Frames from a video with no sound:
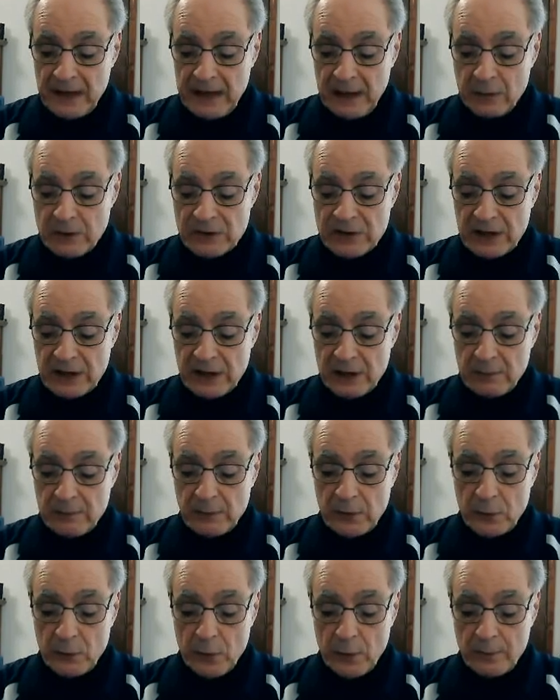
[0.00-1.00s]
was in the
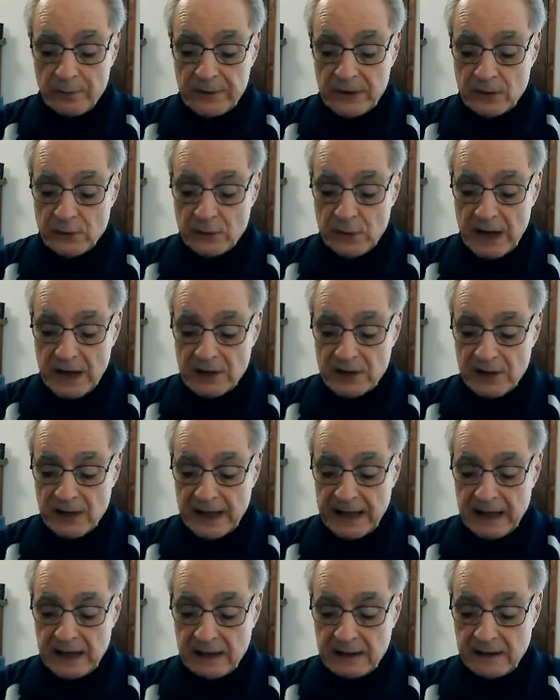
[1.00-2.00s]
group that
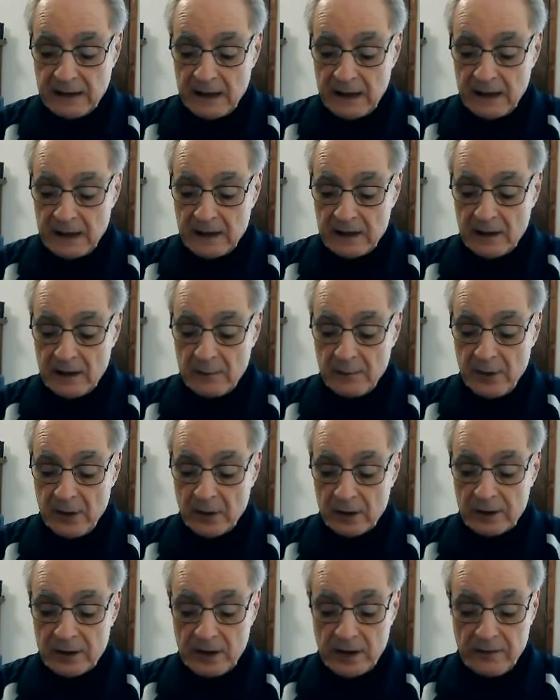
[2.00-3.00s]
translated the
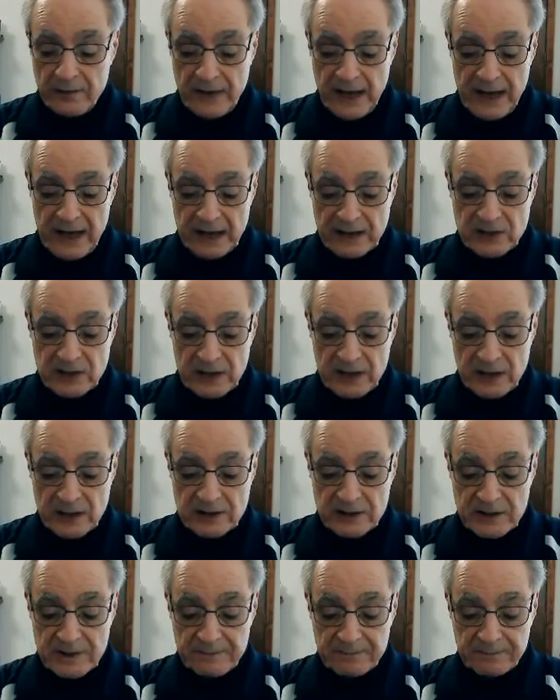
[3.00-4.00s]
book of
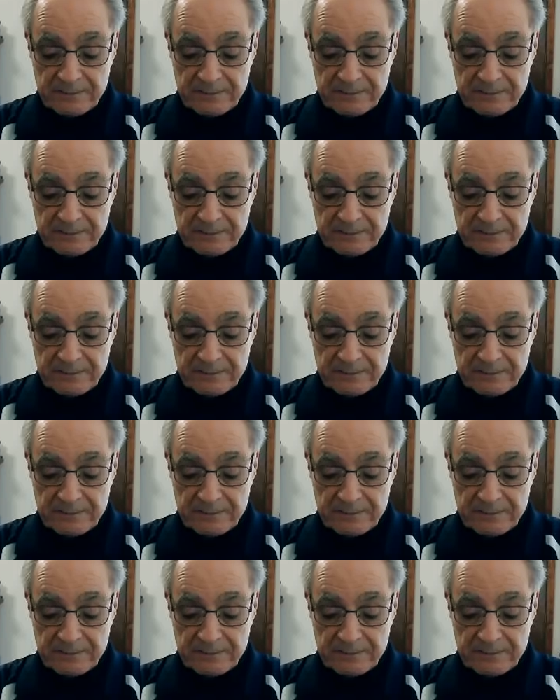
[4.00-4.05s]
Exodus.